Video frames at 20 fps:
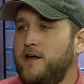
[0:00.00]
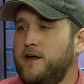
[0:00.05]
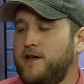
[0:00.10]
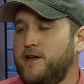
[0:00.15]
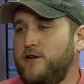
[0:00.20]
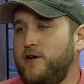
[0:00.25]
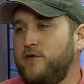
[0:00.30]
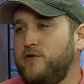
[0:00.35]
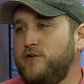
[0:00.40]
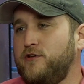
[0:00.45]

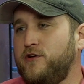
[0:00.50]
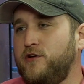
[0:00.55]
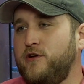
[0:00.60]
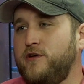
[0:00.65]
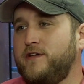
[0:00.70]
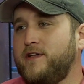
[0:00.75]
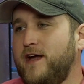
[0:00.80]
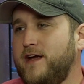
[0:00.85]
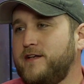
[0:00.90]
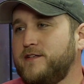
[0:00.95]

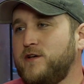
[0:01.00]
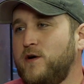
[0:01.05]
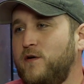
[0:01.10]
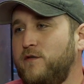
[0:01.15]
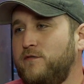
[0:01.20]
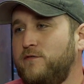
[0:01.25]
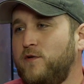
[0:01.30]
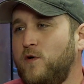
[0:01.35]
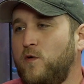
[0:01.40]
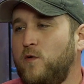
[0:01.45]
good things
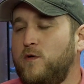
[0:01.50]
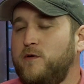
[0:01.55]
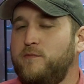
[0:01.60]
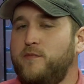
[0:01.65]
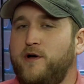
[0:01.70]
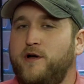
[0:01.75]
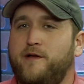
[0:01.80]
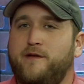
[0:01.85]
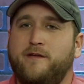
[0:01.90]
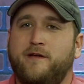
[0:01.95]
going forward,
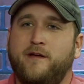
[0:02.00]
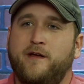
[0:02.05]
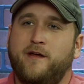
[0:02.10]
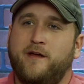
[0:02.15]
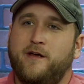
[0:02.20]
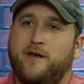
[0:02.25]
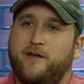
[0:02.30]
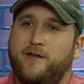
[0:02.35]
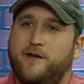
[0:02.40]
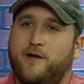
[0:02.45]
but
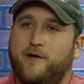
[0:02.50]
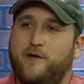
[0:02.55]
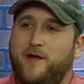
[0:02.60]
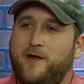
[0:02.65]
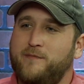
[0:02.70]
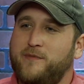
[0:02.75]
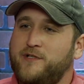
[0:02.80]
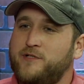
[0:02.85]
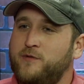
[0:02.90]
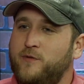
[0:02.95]

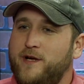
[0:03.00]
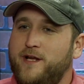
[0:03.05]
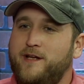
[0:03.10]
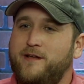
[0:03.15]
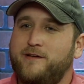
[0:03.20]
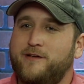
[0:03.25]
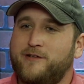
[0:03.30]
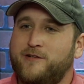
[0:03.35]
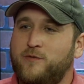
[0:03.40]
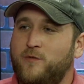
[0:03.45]
in
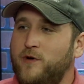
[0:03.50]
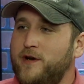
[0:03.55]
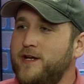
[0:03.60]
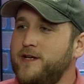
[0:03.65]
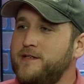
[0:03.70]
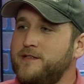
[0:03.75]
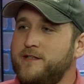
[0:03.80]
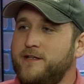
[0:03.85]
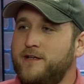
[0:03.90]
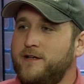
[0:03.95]
between the
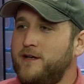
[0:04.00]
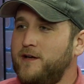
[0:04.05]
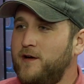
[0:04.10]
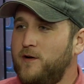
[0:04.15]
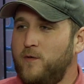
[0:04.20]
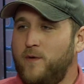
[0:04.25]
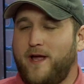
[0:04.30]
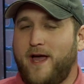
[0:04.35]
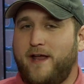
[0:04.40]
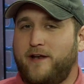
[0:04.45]
20s,
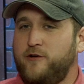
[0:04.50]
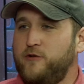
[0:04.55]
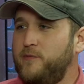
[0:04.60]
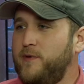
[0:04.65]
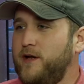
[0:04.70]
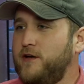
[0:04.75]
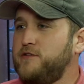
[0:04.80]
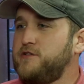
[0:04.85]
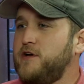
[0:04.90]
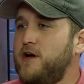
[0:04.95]
we got to do a
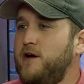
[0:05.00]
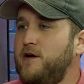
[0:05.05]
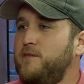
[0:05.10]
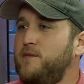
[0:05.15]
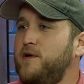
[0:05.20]
better job.